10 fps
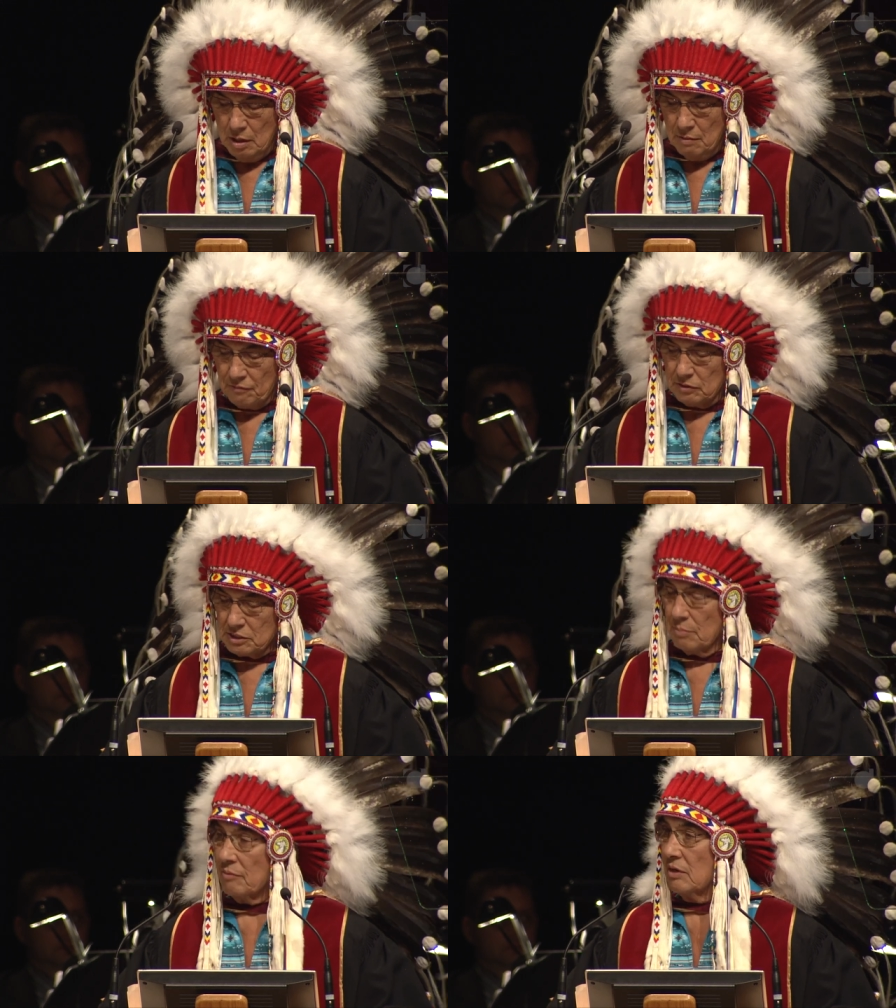For
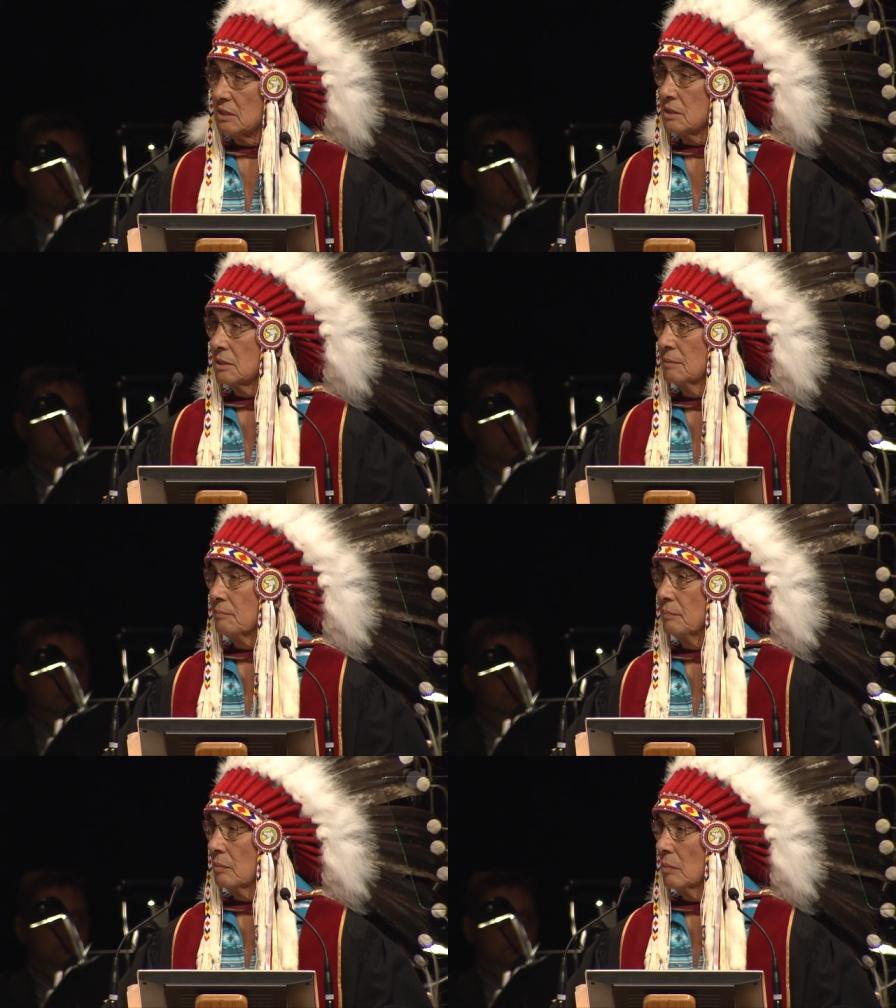some of
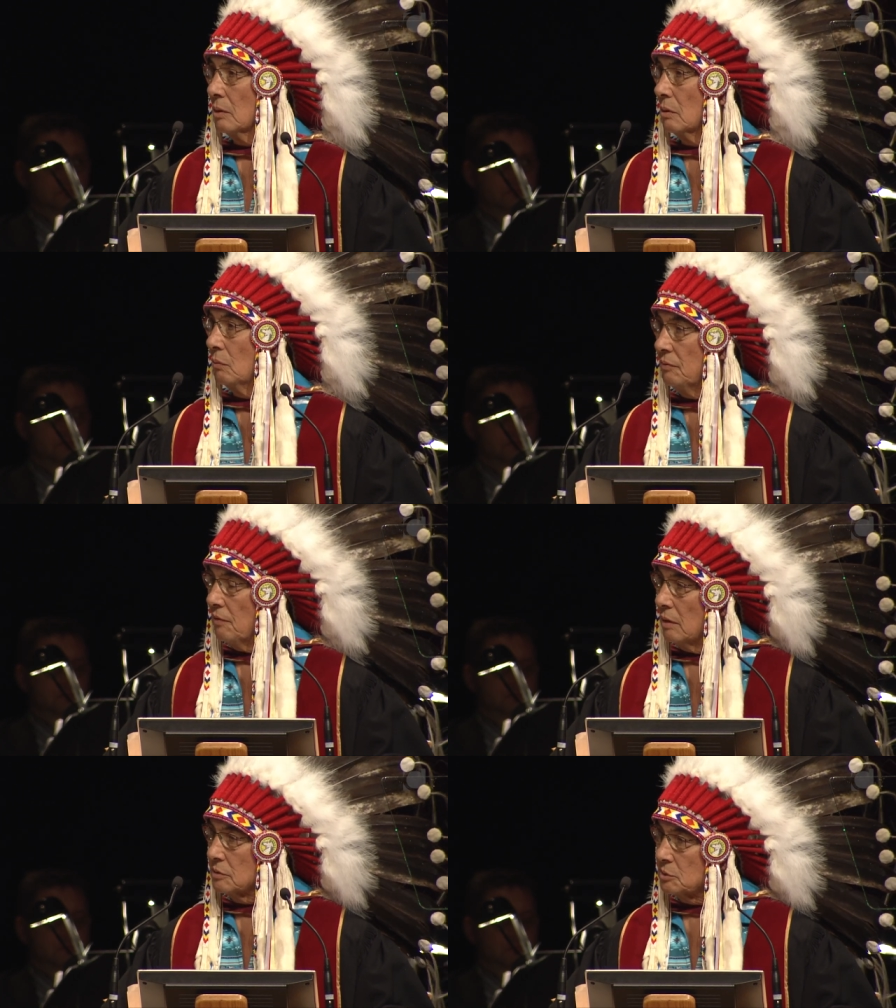us, we
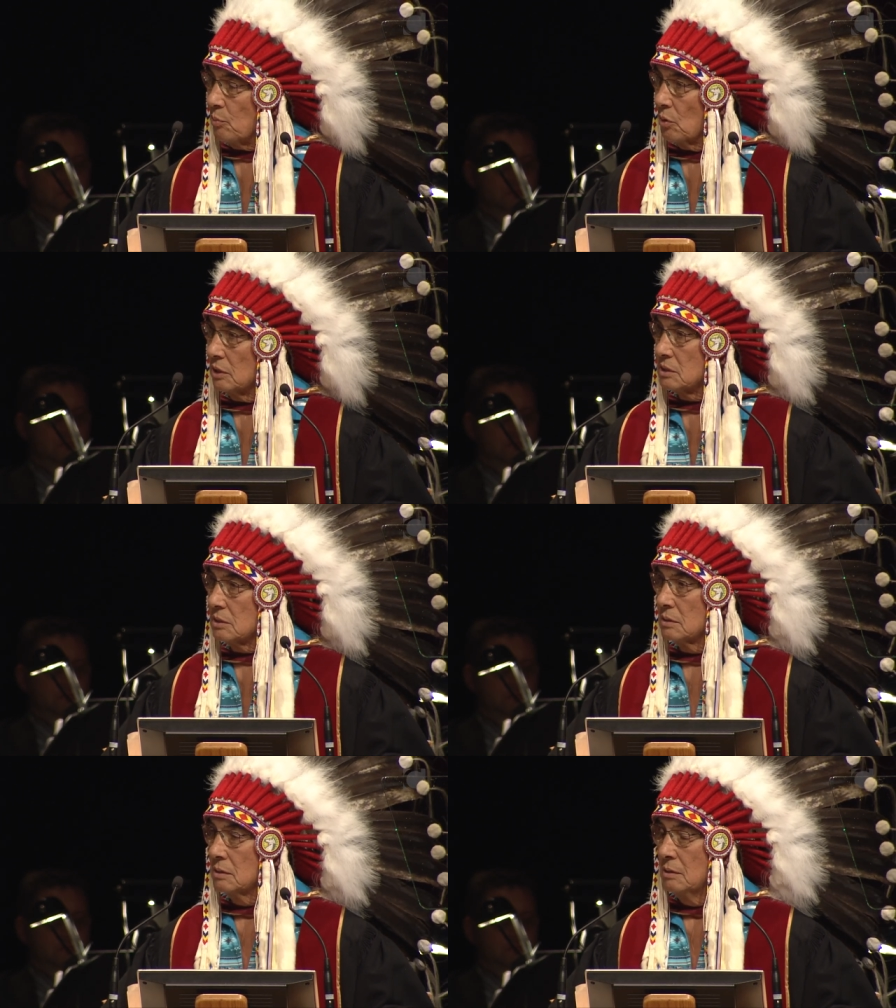found
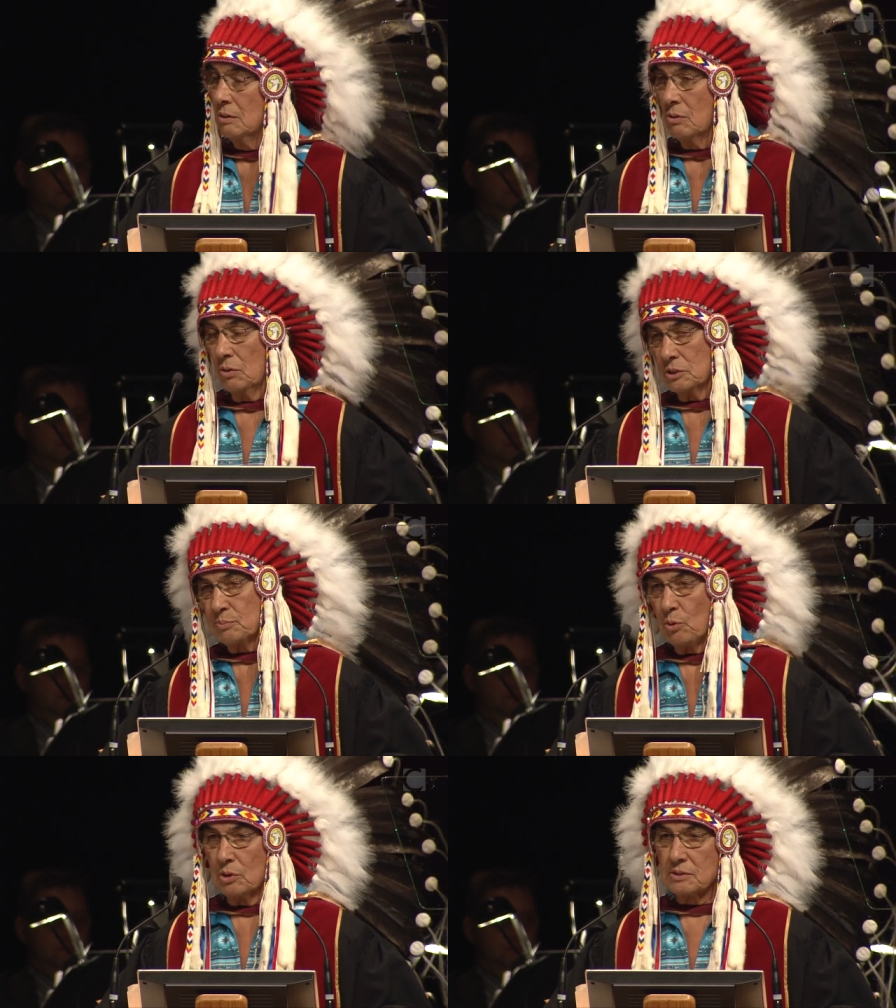sports, or
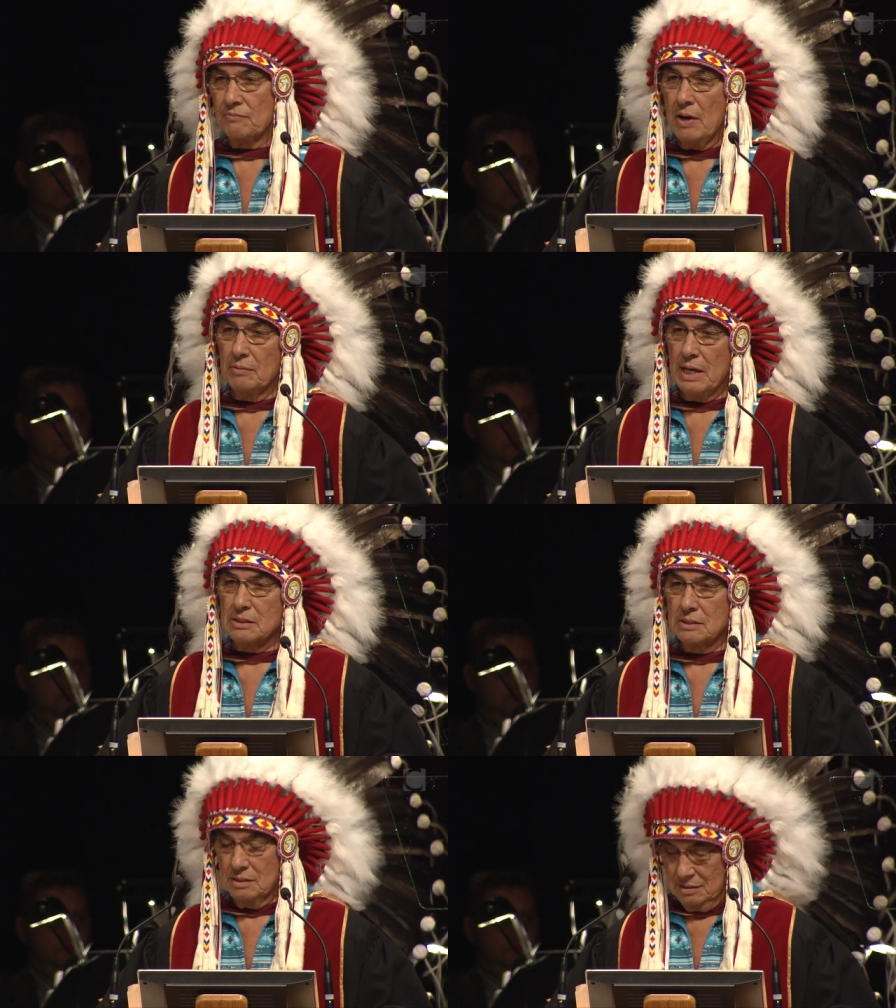sports found
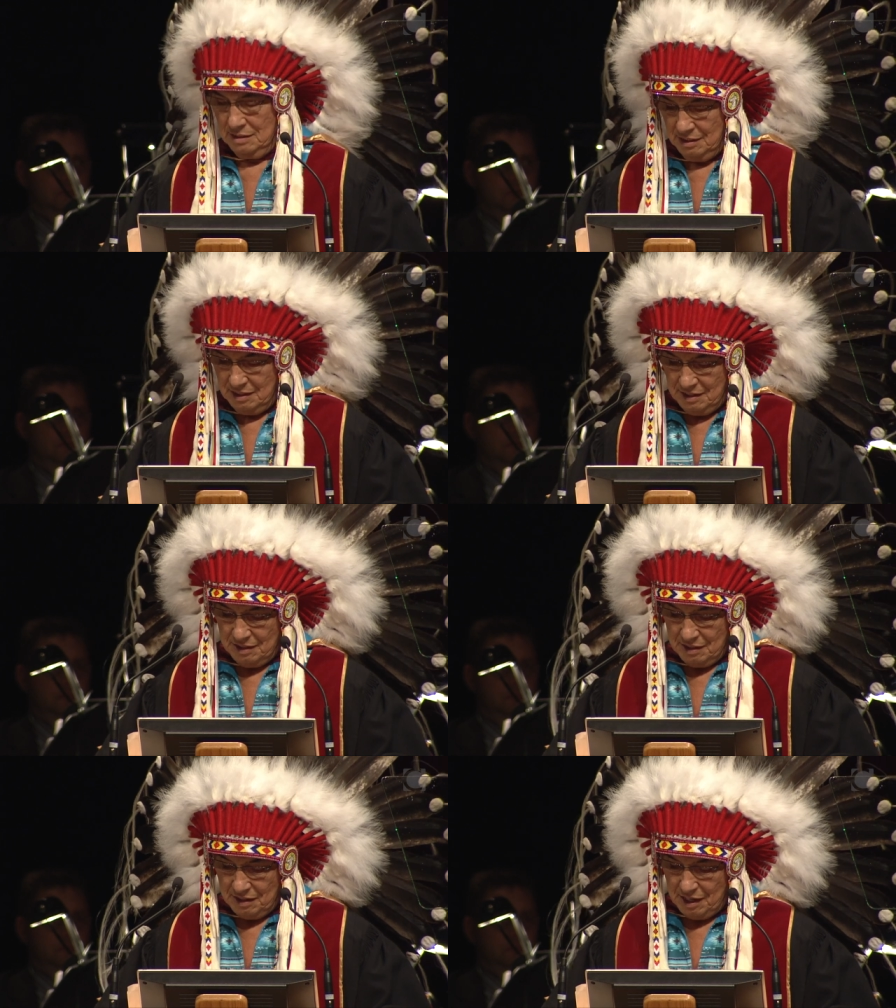us,
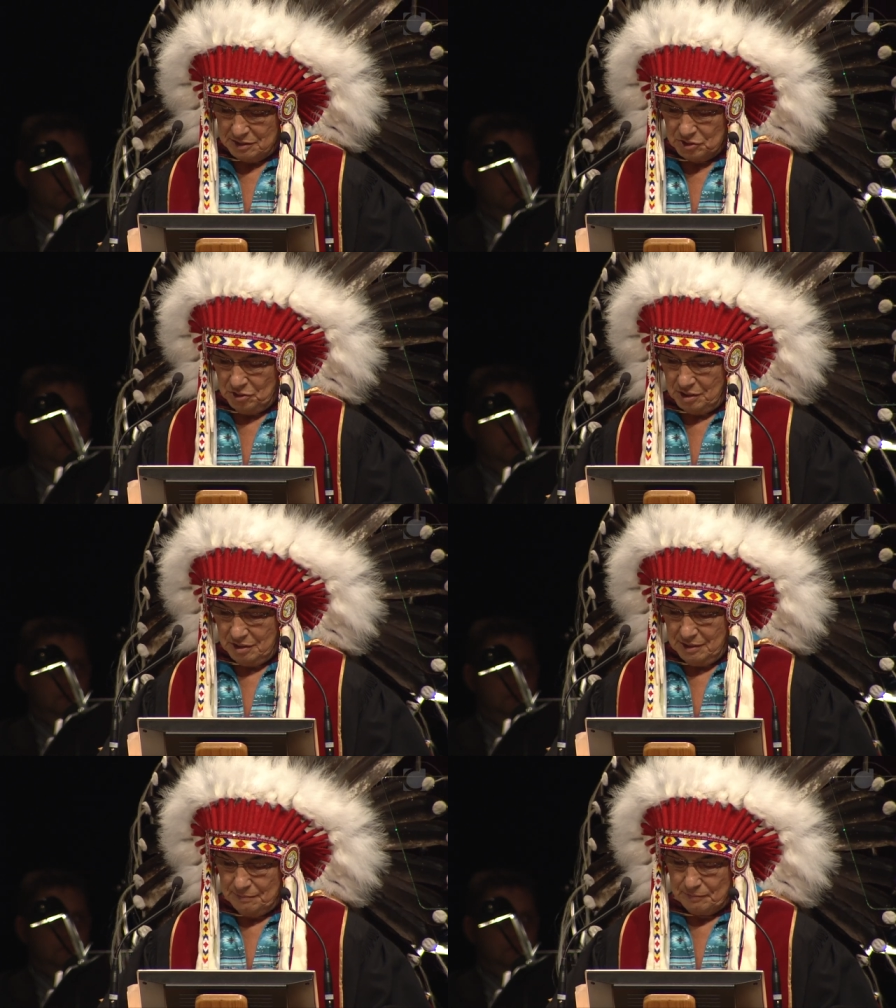as you
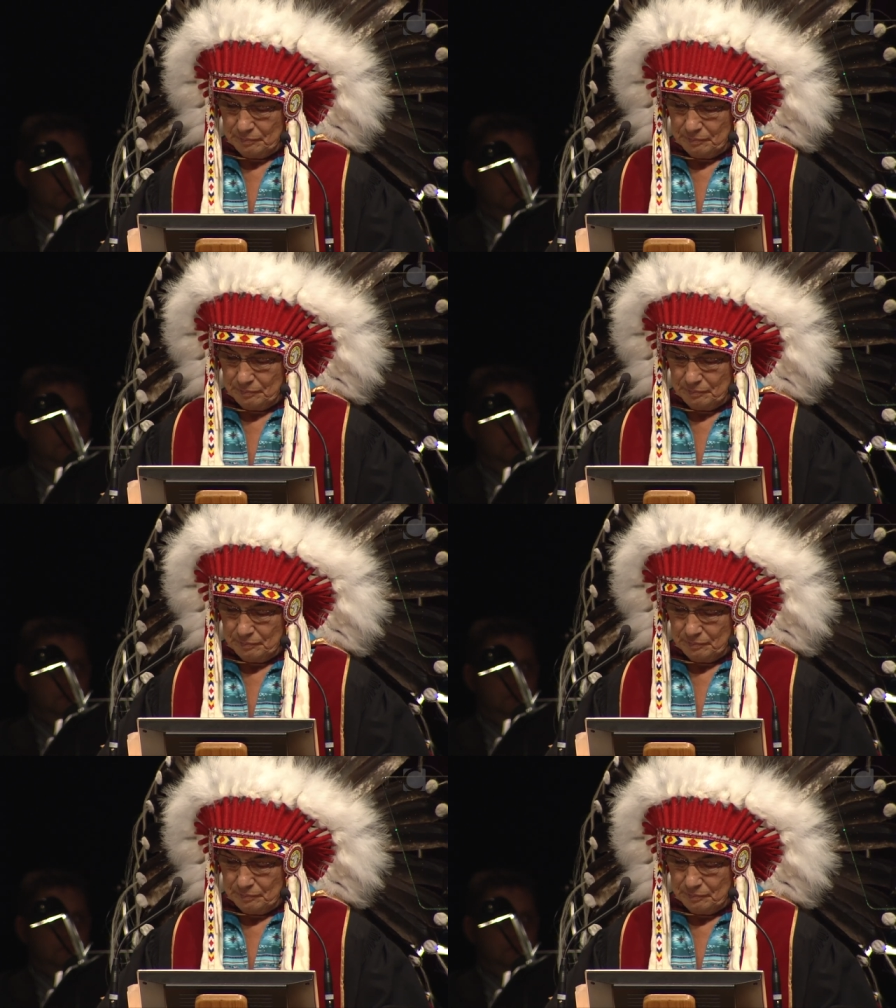heard.